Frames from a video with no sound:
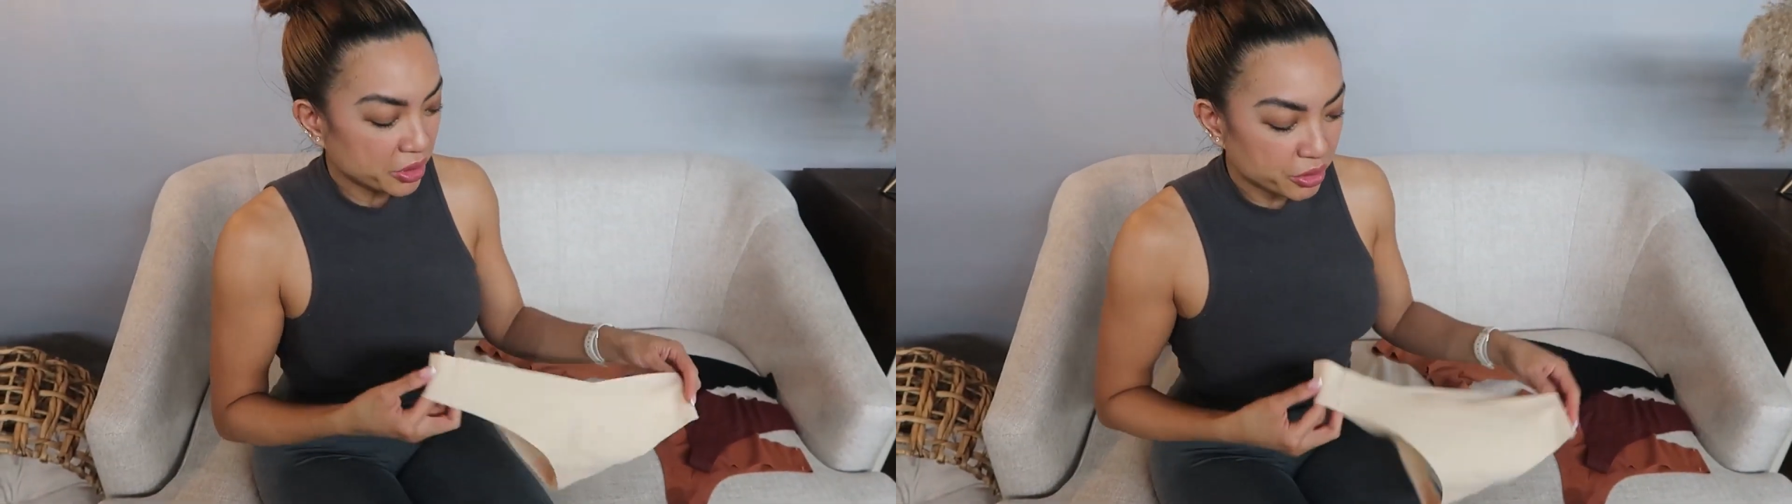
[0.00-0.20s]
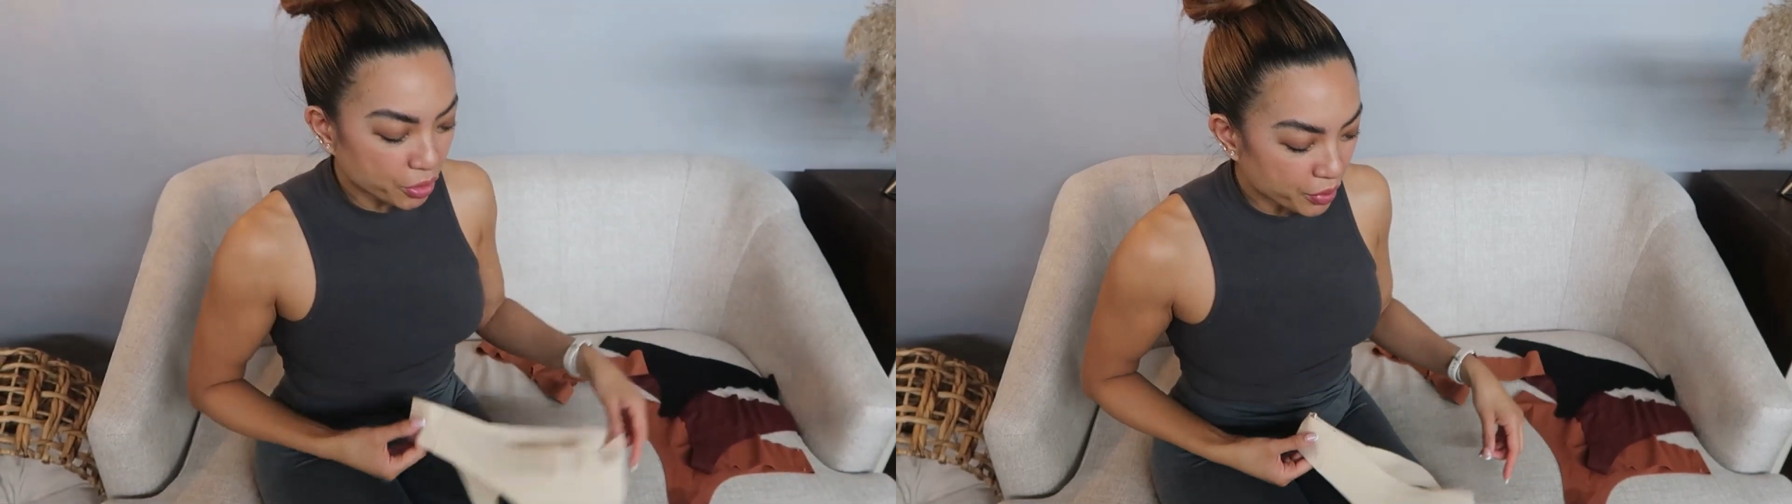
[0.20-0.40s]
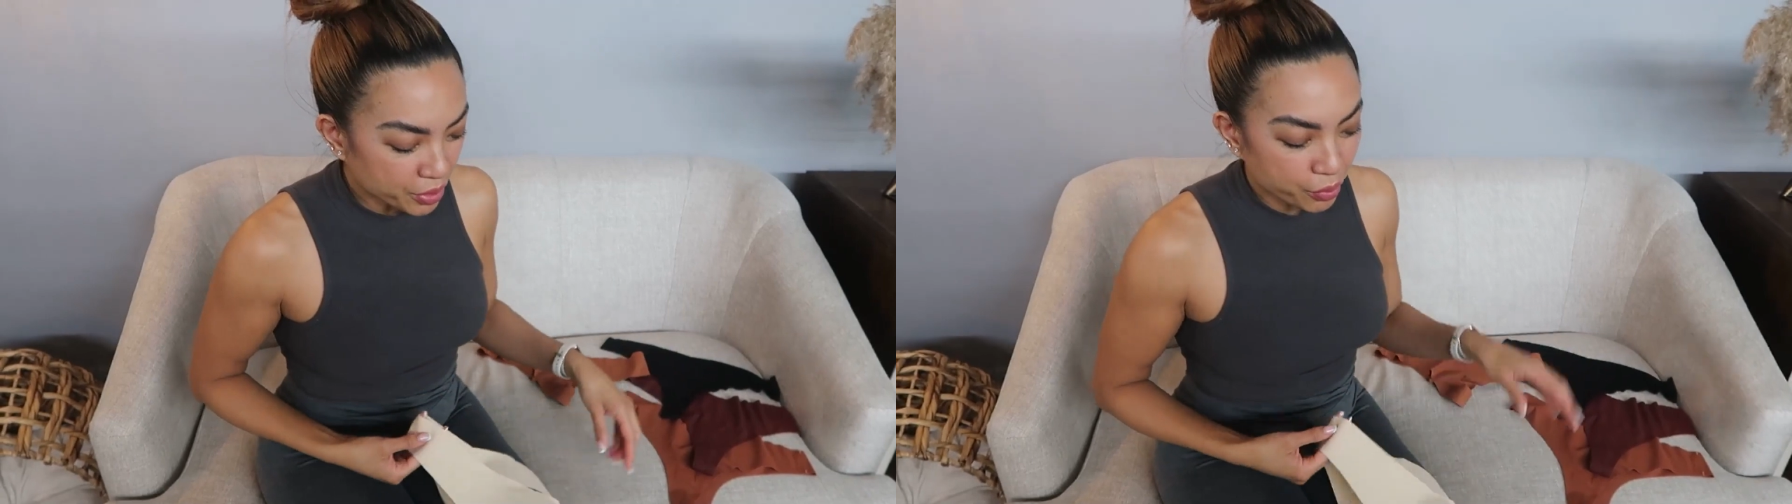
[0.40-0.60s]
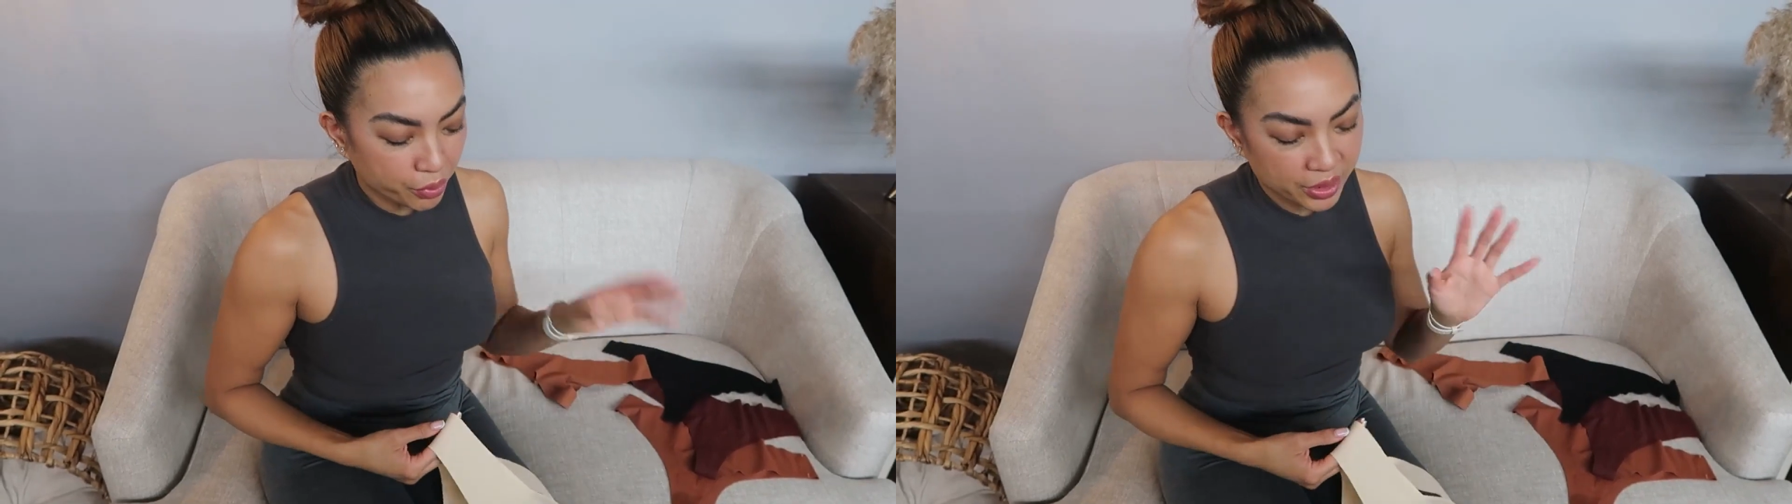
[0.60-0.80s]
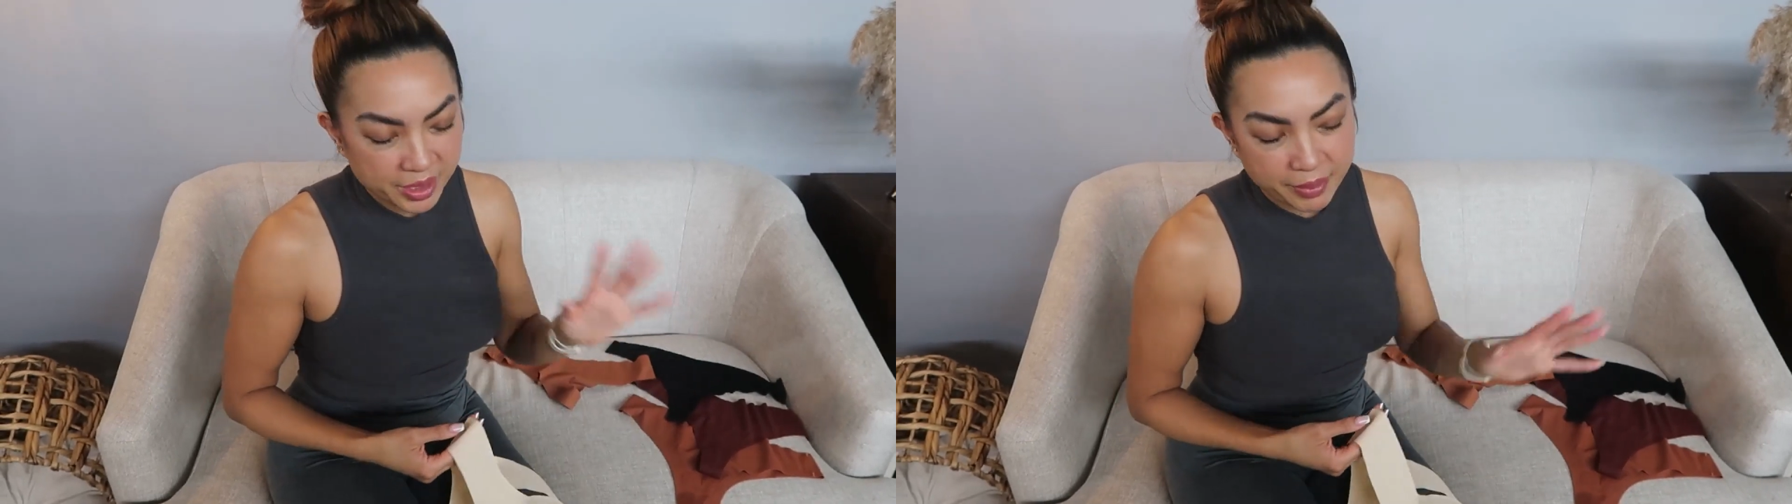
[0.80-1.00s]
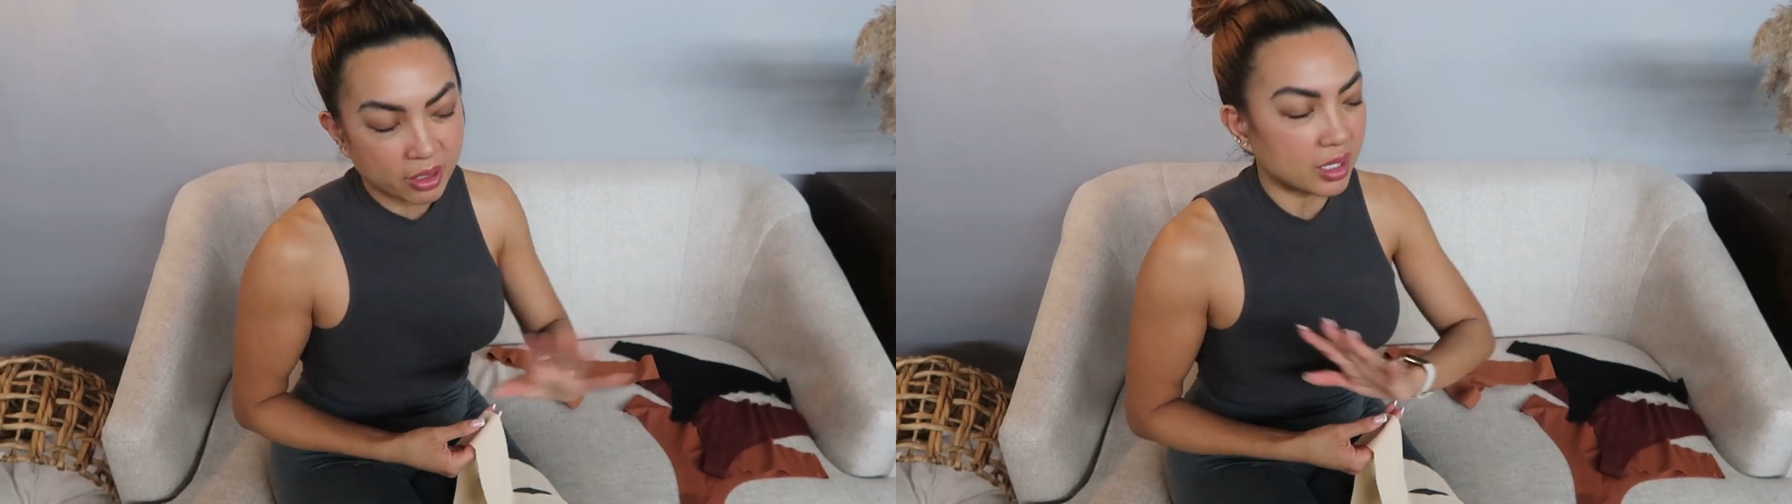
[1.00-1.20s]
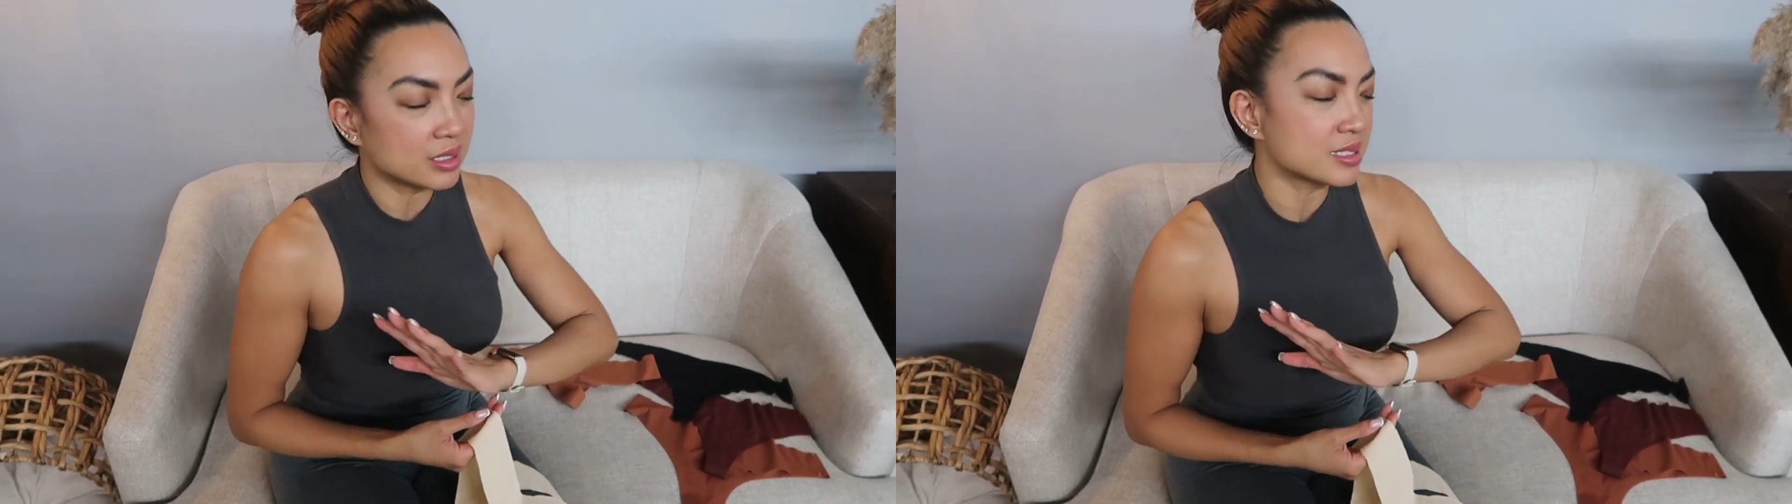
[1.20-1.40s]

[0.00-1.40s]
You don't want to worry about